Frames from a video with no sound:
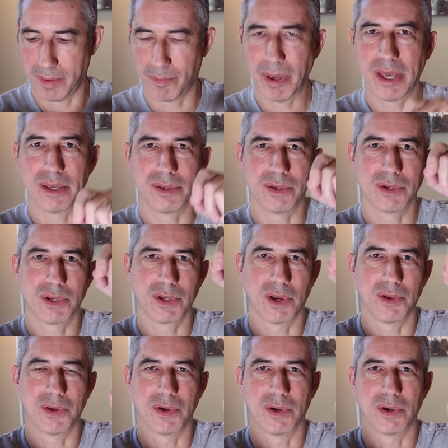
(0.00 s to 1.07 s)
pins
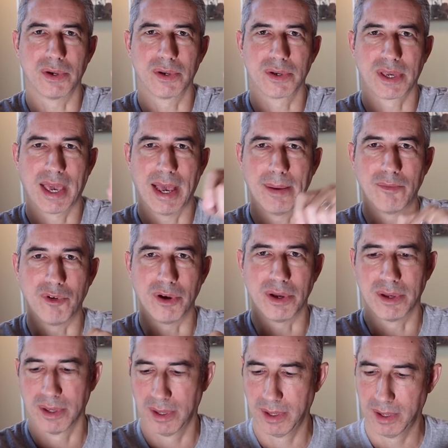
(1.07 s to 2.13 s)
on your camera,